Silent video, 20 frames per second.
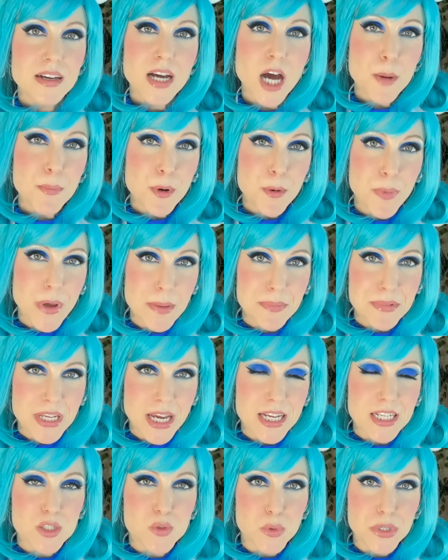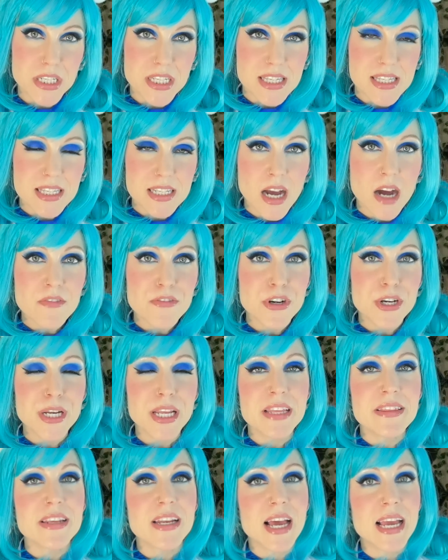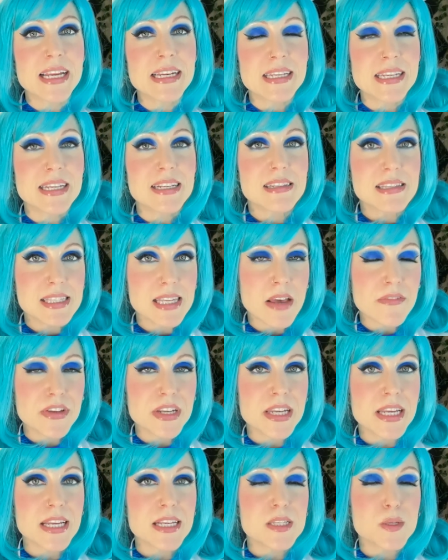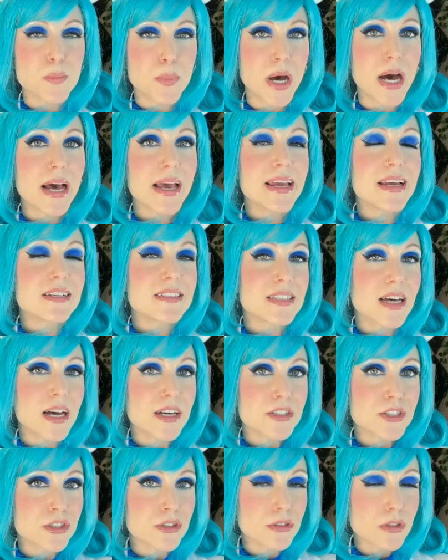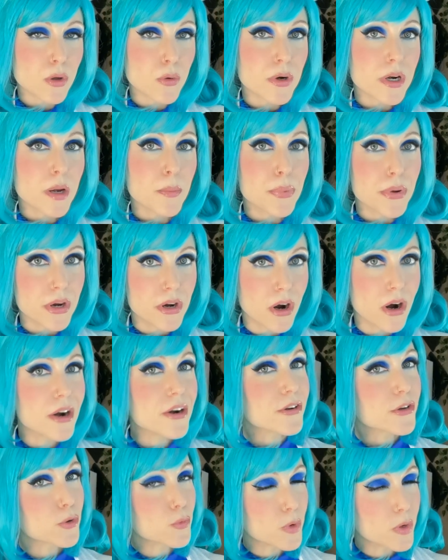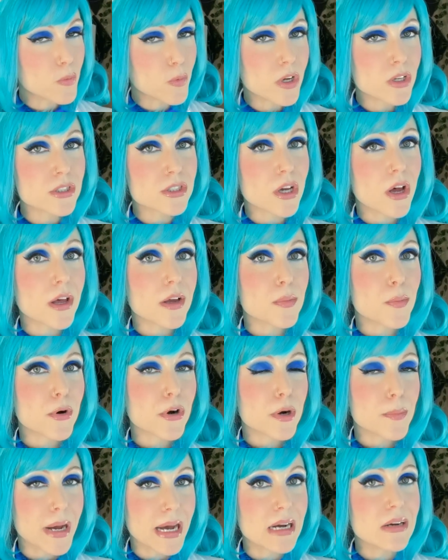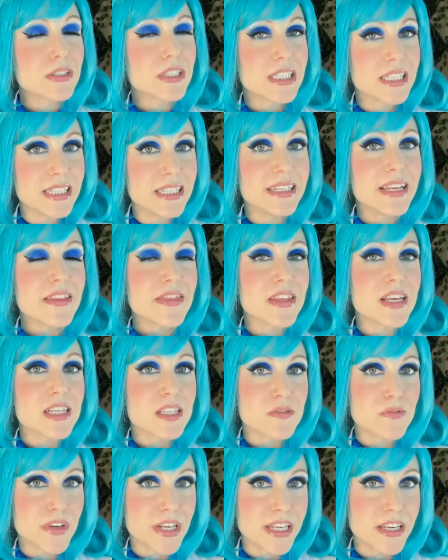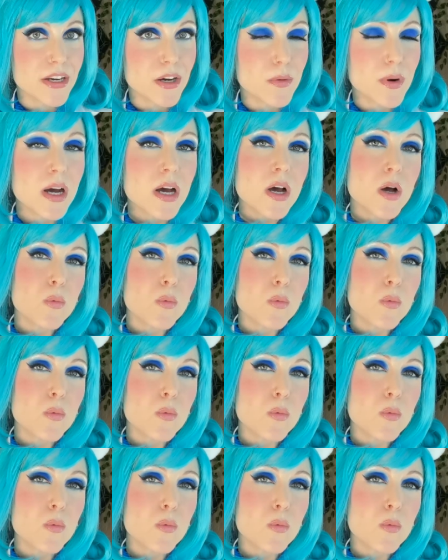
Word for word: Copper peptides were discovered in the 1970s by Dr. Lauren Pickart, who we will talk more about in this video.